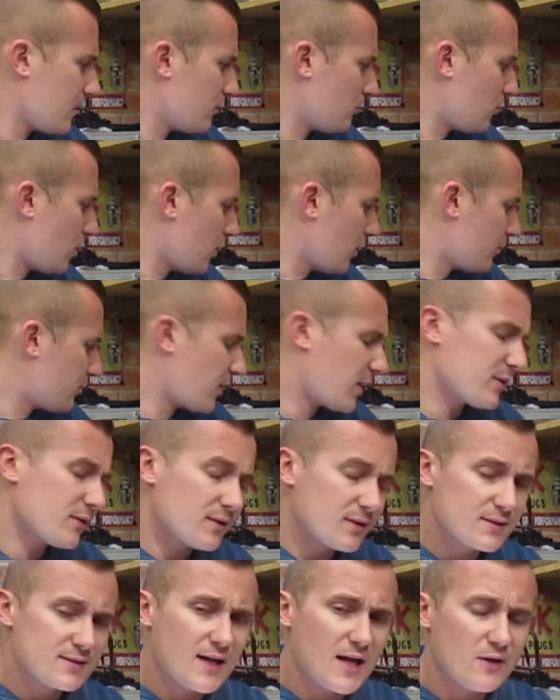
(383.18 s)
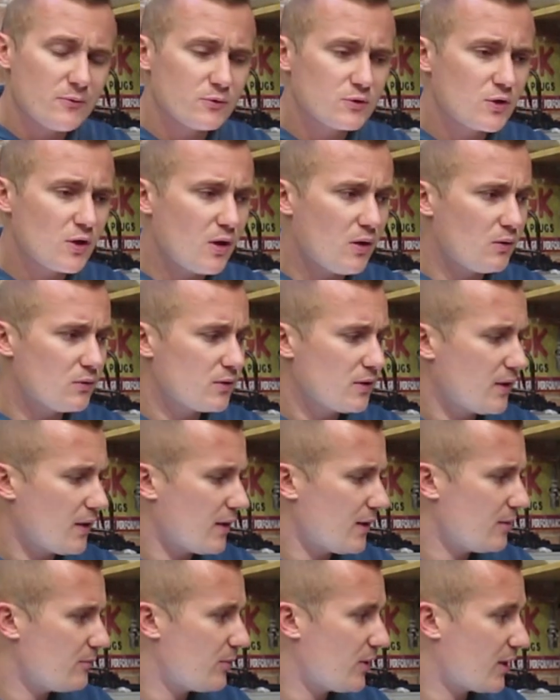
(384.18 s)
what the brand of the tyre was called,
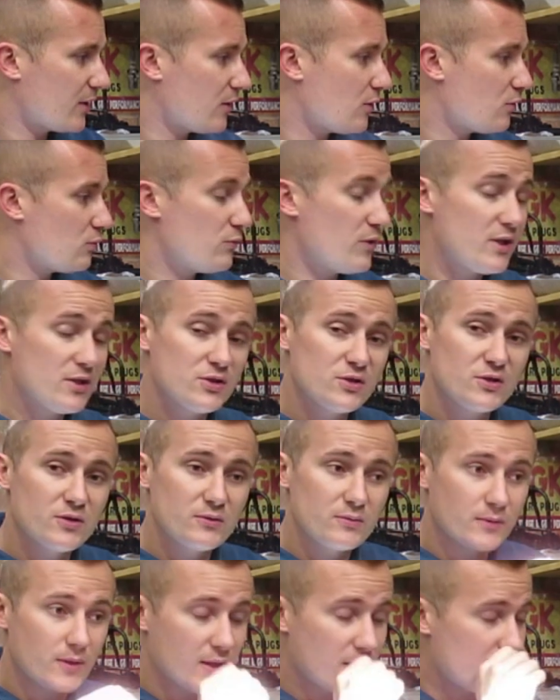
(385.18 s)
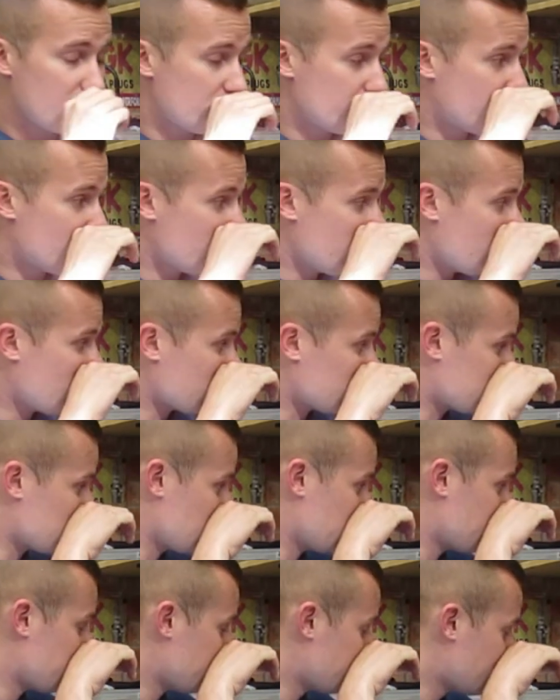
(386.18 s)
but I know Rich put me onto